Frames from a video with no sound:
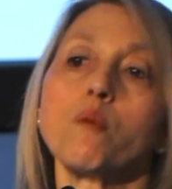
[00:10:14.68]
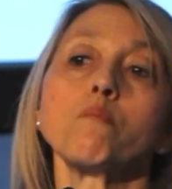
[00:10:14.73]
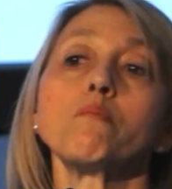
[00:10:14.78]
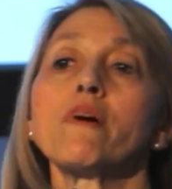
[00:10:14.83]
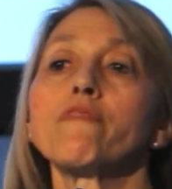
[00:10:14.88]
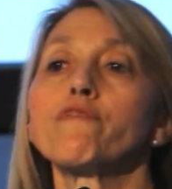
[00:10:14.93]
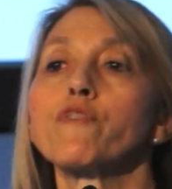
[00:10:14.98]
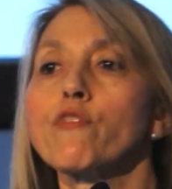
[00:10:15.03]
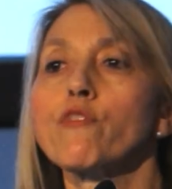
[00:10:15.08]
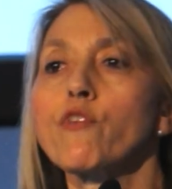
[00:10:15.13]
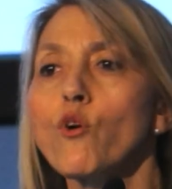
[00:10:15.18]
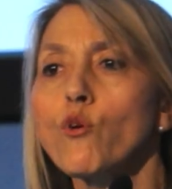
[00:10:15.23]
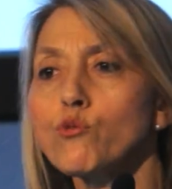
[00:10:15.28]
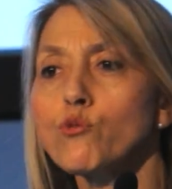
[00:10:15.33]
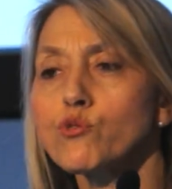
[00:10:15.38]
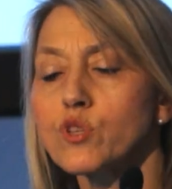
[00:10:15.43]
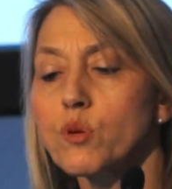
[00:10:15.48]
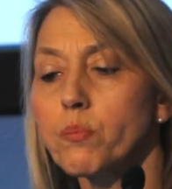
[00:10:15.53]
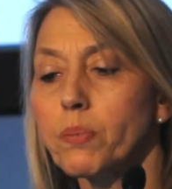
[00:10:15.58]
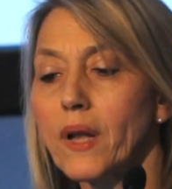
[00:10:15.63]
But for
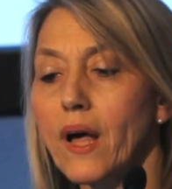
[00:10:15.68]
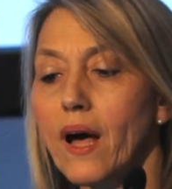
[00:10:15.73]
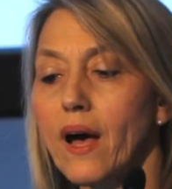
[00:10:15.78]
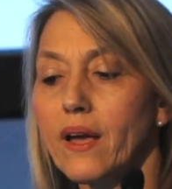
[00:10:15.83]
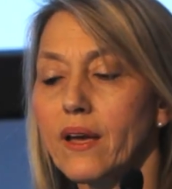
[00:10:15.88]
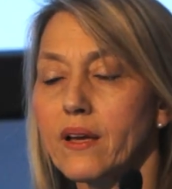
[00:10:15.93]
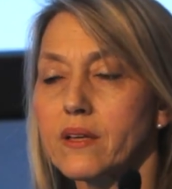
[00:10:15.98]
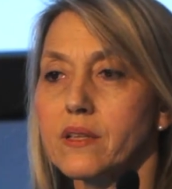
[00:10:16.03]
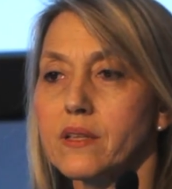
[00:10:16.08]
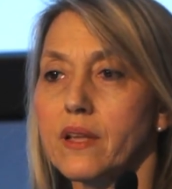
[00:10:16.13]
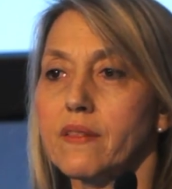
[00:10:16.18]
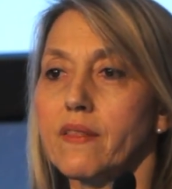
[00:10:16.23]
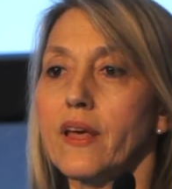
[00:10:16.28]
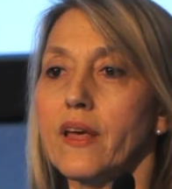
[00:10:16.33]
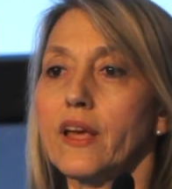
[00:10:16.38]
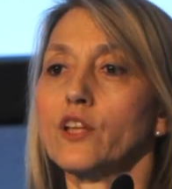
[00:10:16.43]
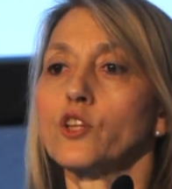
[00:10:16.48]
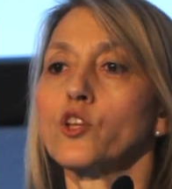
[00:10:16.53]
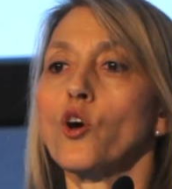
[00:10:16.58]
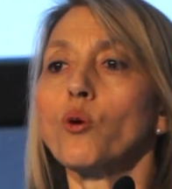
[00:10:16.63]
those suppliers that
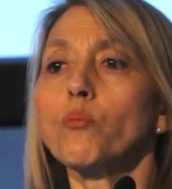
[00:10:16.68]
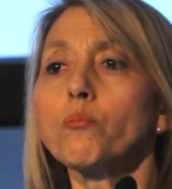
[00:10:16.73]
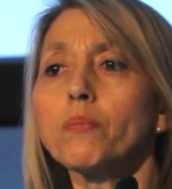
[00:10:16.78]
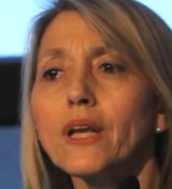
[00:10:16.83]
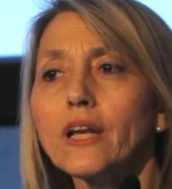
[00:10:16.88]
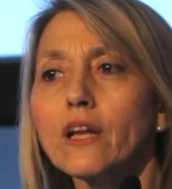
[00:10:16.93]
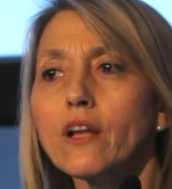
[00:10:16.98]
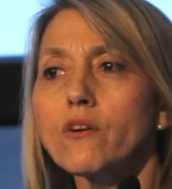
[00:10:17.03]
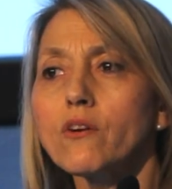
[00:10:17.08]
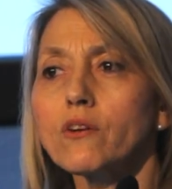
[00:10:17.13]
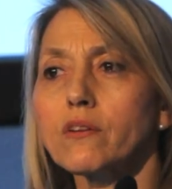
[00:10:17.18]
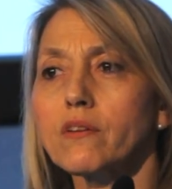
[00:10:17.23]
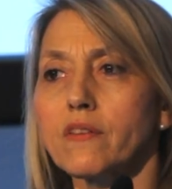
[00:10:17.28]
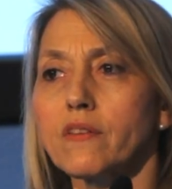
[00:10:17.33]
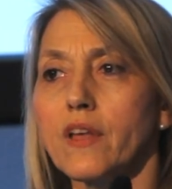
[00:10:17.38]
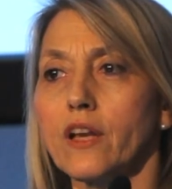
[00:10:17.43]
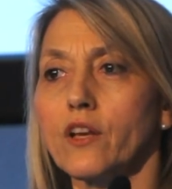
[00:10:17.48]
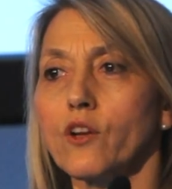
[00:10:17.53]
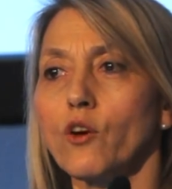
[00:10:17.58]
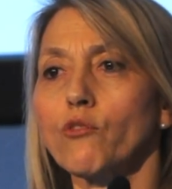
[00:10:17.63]
they don't belong,
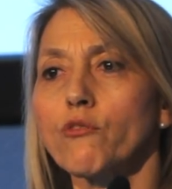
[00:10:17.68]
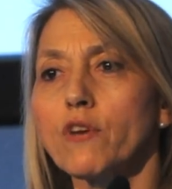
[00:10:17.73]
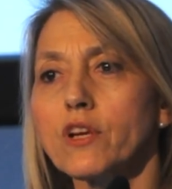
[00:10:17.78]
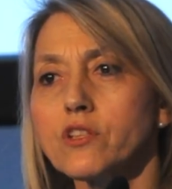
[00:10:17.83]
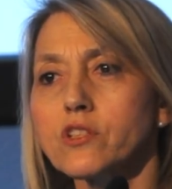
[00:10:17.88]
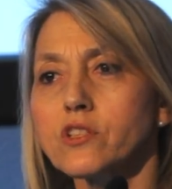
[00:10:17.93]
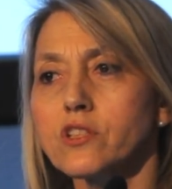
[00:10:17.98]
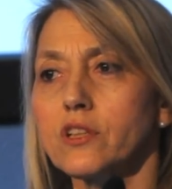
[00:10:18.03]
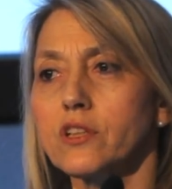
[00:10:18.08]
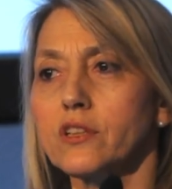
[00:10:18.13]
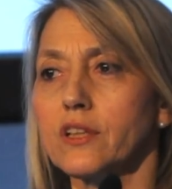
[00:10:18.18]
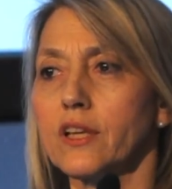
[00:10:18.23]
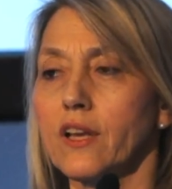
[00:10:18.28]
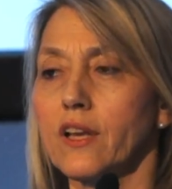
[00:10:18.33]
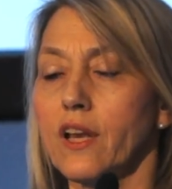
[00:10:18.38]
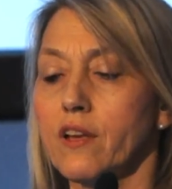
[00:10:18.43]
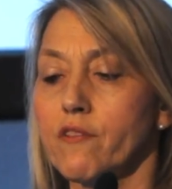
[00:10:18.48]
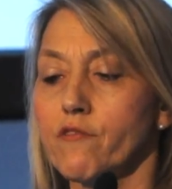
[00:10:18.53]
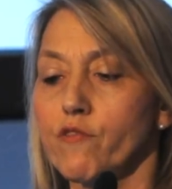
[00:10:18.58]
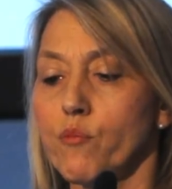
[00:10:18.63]
they're not registered
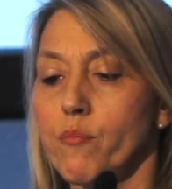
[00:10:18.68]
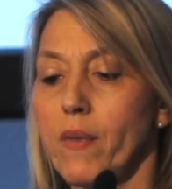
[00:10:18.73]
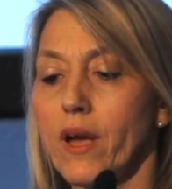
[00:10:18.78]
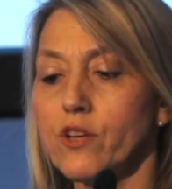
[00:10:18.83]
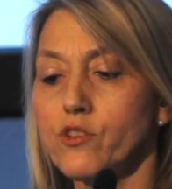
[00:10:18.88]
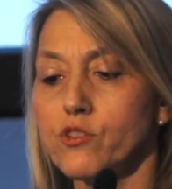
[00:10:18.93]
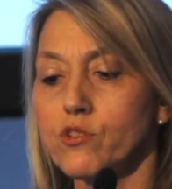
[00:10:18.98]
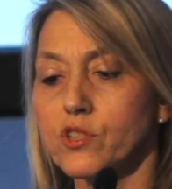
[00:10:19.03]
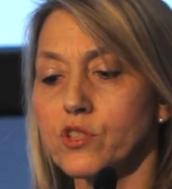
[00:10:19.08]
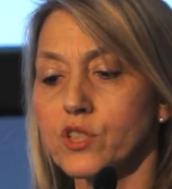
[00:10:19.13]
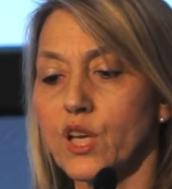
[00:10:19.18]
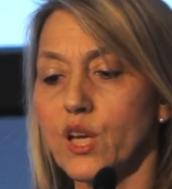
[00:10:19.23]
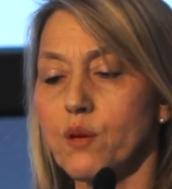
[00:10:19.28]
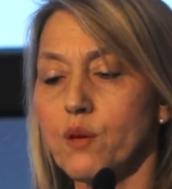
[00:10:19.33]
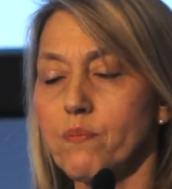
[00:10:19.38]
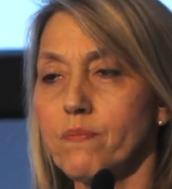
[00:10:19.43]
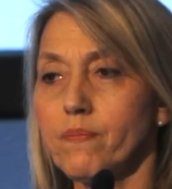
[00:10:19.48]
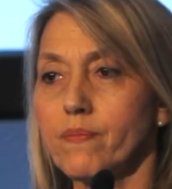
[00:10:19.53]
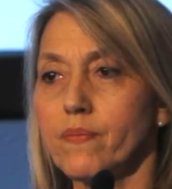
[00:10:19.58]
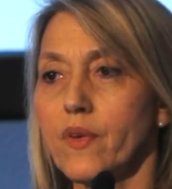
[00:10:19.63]
in an information
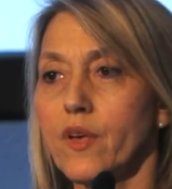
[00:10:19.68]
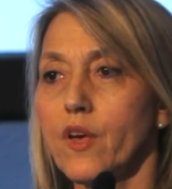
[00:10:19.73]
scheme,